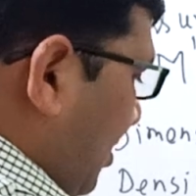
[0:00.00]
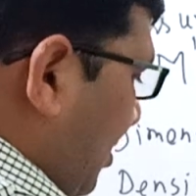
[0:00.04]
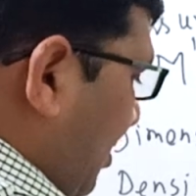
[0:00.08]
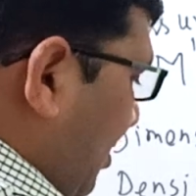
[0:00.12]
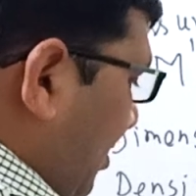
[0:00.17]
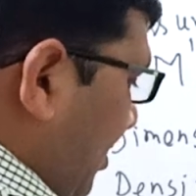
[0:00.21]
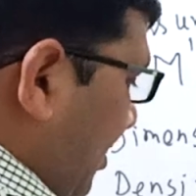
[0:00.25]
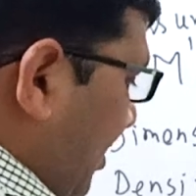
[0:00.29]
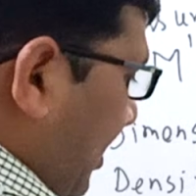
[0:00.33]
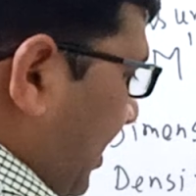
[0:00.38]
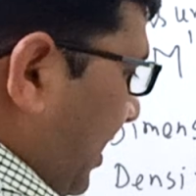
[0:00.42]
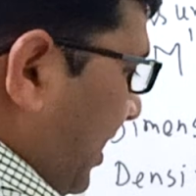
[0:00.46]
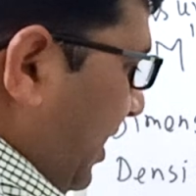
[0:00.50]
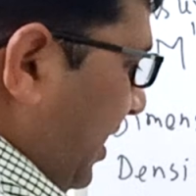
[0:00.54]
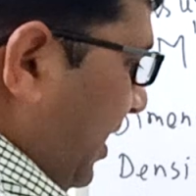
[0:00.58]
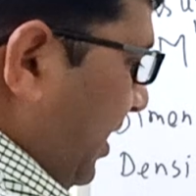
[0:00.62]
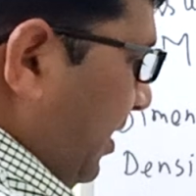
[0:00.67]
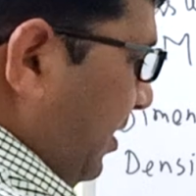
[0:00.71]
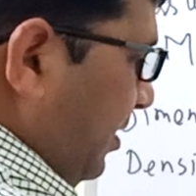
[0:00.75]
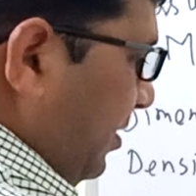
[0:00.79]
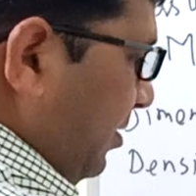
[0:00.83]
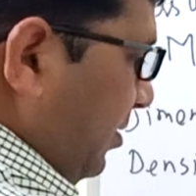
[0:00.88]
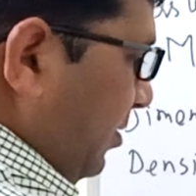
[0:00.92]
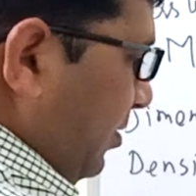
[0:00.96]

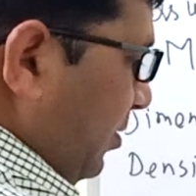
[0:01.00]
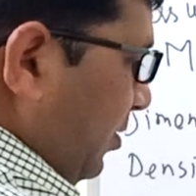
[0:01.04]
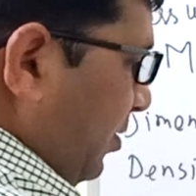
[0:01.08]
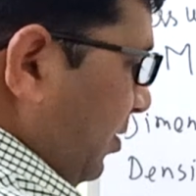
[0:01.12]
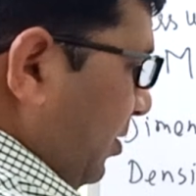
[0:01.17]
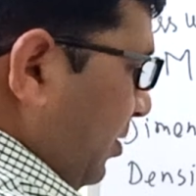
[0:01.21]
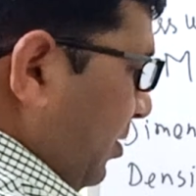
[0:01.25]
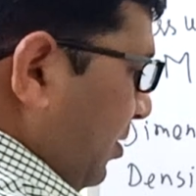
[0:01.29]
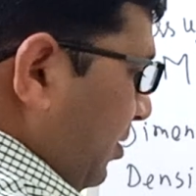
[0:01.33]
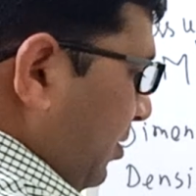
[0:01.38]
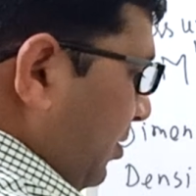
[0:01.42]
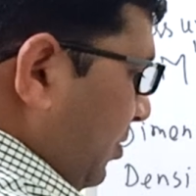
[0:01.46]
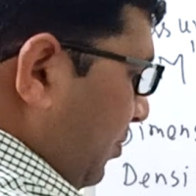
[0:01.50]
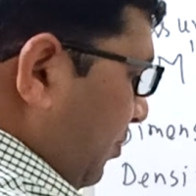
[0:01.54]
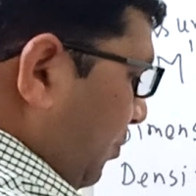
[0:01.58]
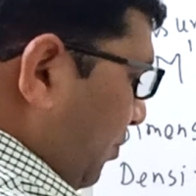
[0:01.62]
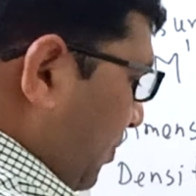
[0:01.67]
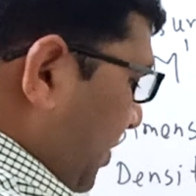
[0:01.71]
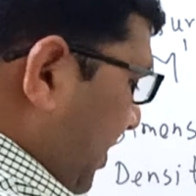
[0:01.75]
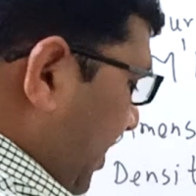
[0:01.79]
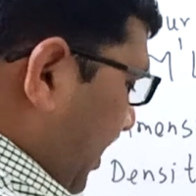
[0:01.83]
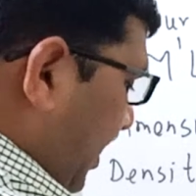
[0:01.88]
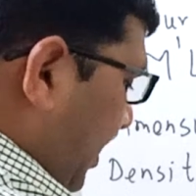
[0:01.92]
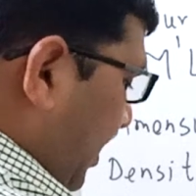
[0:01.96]
A,
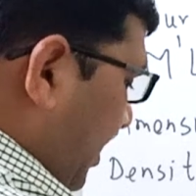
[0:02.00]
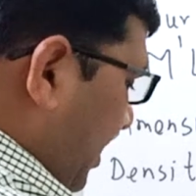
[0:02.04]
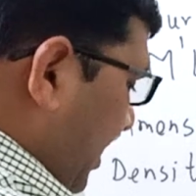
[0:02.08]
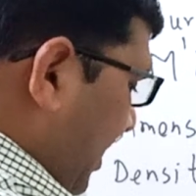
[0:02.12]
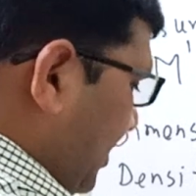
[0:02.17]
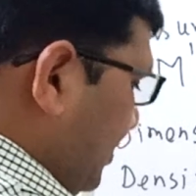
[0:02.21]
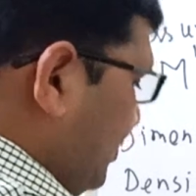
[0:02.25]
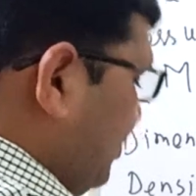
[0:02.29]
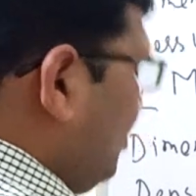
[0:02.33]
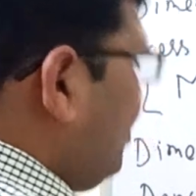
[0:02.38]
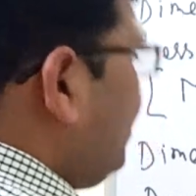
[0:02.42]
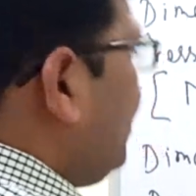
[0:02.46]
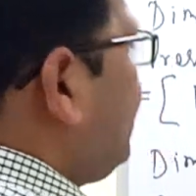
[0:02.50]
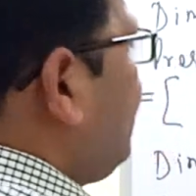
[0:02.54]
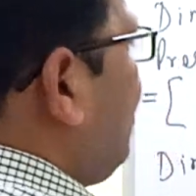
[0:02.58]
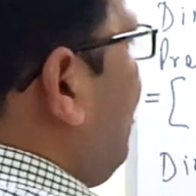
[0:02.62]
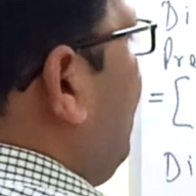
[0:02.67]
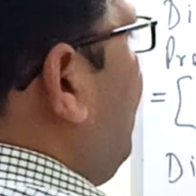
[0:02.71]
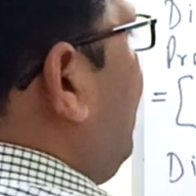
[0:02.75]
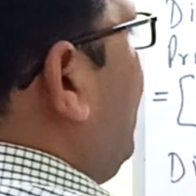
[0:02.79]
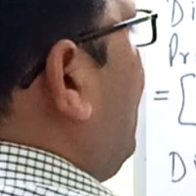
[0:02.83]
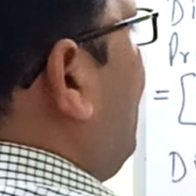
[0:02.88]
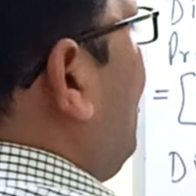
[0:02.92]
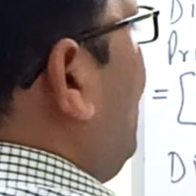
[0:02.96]
B, and so this
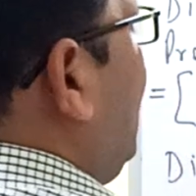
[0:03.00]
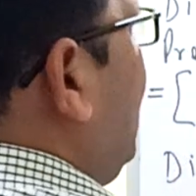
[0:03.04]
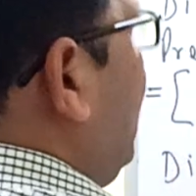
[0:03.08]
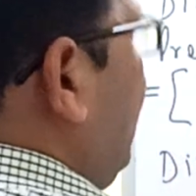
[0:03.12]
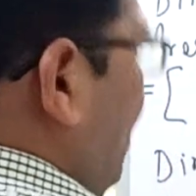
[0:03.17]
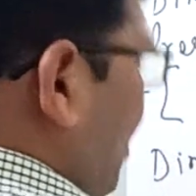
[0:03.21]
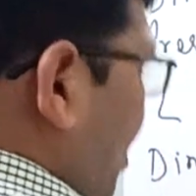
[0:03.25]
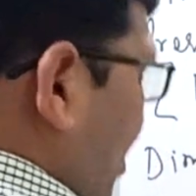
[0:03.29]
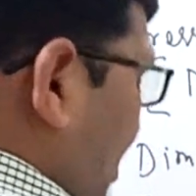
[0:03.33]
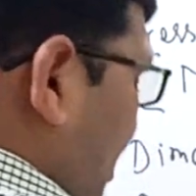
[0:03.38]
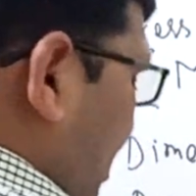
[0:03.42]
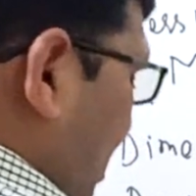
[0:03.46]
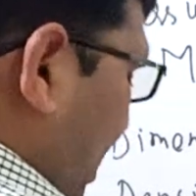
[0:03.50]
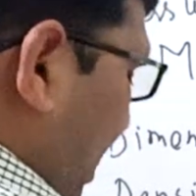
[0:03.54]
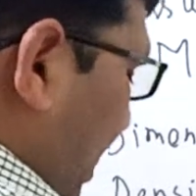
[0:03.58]
will be equal to